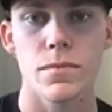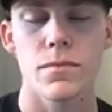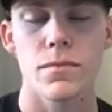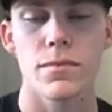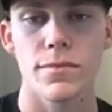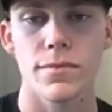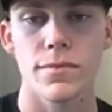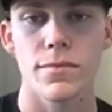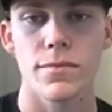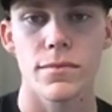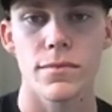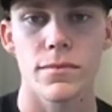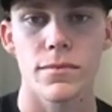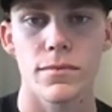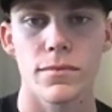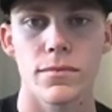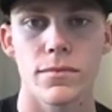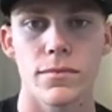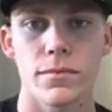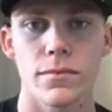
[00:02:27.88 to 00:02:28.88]

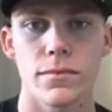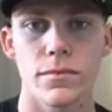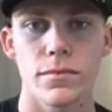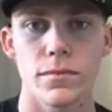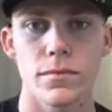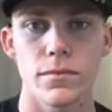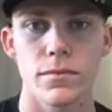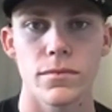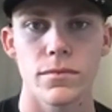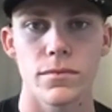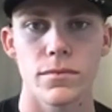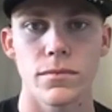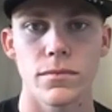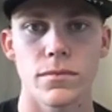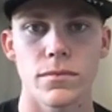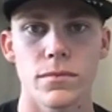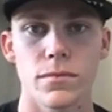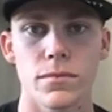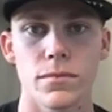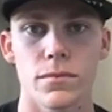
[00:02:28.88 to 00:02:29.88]

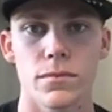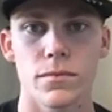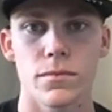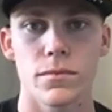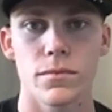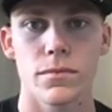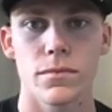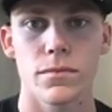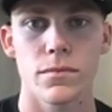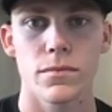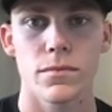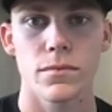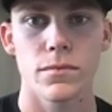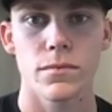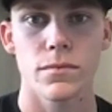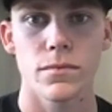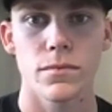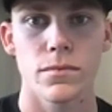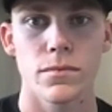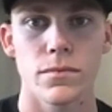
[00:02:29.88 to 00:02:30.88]

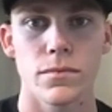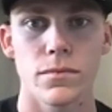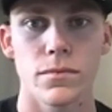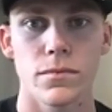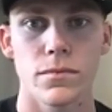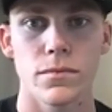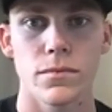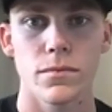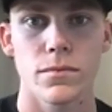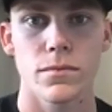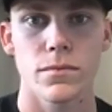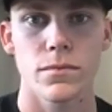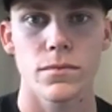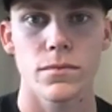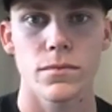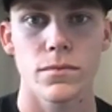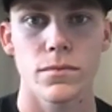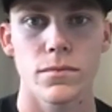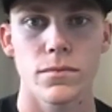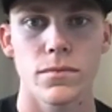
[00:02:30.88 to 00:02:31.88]

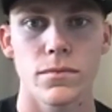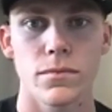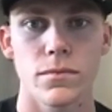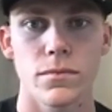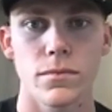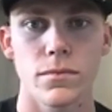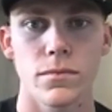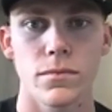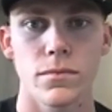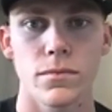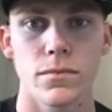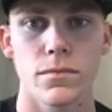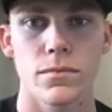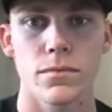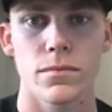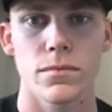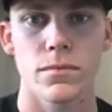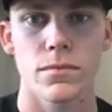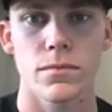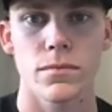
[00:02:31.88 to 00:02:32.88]

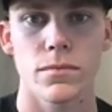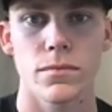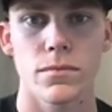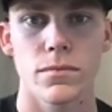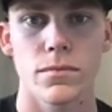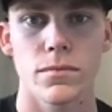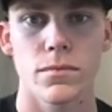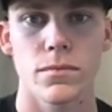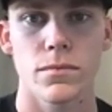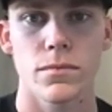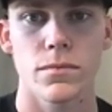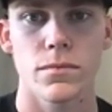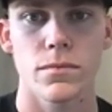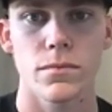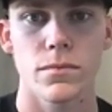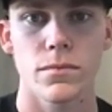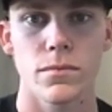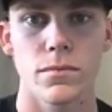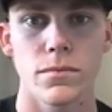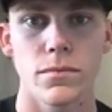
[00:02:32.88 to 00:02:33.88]

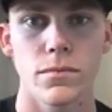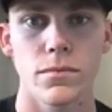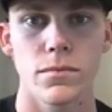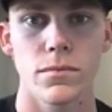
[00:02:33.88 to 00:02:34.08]
The person shown says nothing.